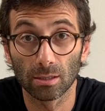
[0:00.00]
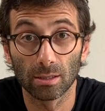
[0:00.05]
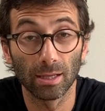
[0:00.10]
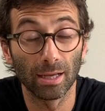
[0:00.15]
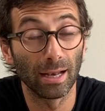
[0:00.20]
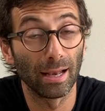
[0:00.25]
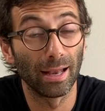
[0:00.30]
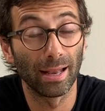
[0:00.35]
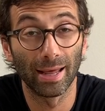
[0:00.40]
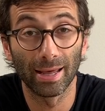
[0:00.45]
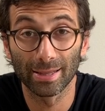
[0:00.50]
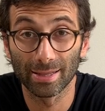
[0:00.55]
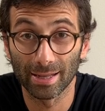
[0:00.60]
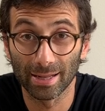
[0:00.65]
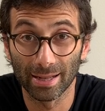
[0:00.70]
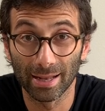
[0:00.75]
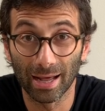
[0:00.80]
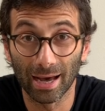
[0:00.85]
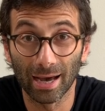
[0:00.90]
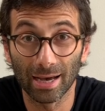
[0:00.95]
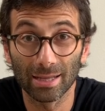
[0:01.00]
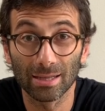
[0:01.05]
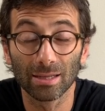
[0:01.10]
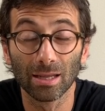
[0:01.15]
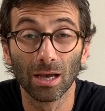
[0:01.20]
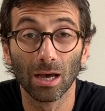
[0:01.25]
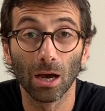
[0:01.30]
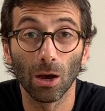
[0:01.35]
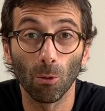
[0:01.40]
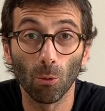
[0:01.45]
till late at night,
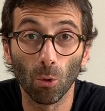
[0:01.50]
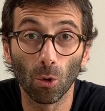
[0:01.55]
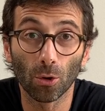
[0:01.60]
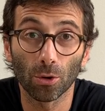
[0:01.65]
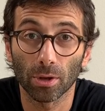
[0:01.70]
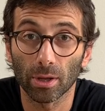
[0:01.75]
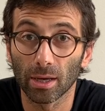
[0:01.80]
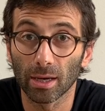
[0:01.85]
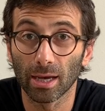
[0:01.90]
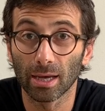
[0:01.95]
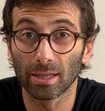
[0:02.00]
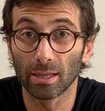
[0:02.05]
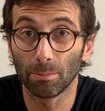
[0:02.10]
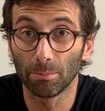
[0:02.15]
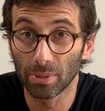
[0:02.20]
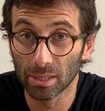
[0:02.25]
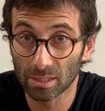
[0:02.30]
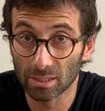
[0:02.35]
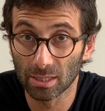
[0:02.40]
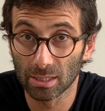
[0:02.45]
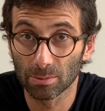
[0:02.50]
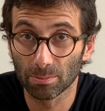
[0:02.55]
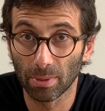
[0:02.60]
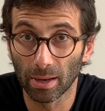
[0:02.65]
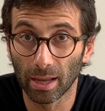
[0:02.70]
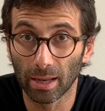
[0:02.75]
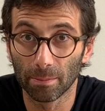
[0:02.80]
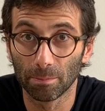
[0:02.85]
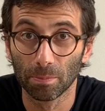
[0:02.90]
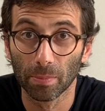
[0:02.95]
working at the business
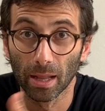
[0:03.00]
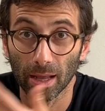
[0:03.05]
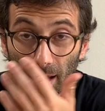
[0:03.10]
plan.